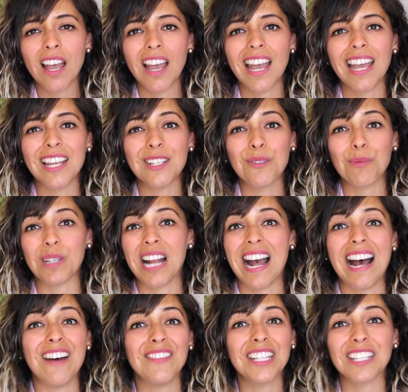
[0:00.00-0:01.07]
and we're
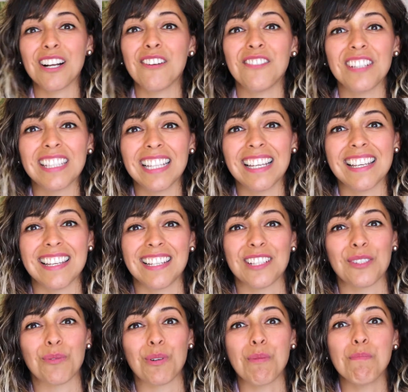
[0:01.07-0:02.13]
having
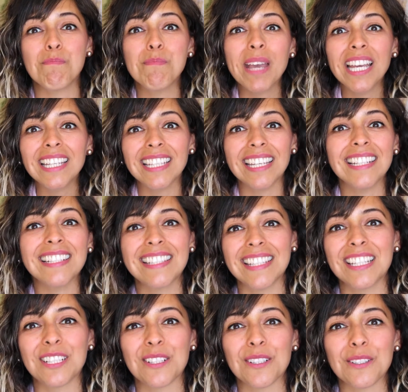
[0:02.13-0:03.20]
conversations, we're making
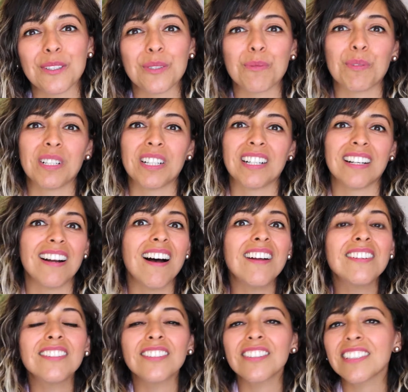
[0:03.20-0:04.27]
deals, we're
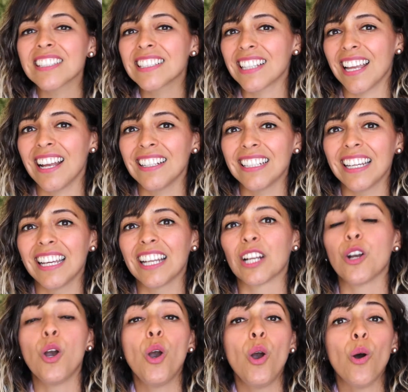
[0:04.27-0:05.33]

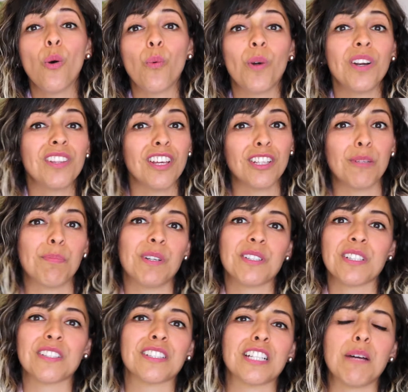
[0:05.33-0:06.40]
understanding where the other
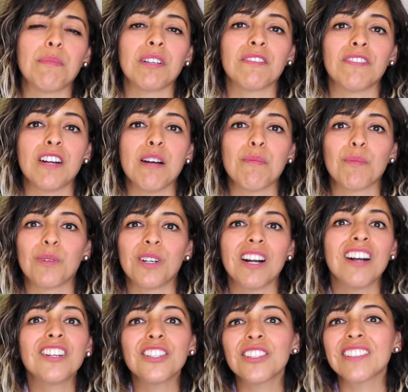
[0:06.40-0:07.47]
person's coming from, we're
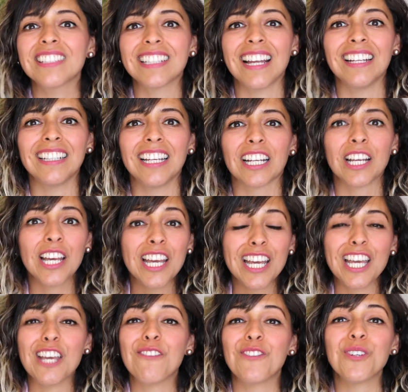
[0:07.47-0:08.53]
understanding
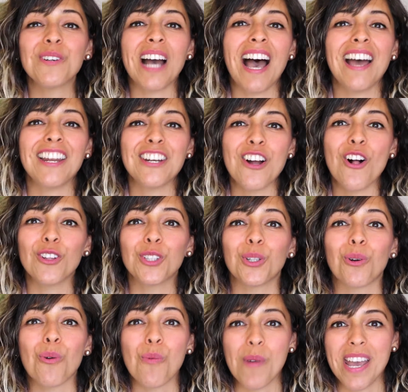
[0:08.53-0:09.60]
if you had it all
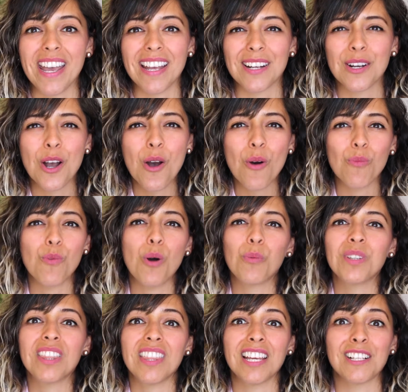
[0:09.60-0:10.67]
your way, what
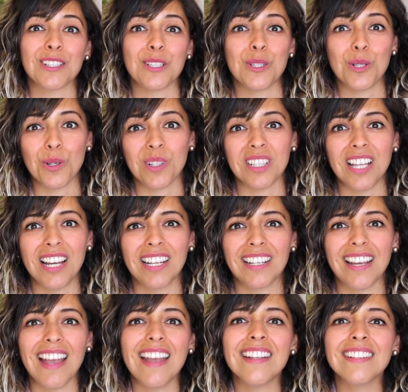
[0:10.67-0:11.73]
would things look
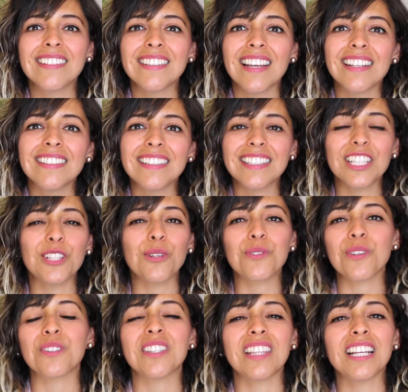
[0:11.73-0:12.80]
like? And you know,
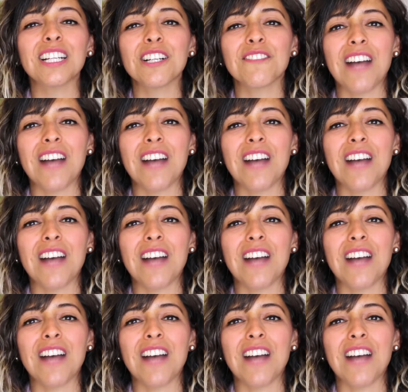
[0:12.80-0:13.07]
just think of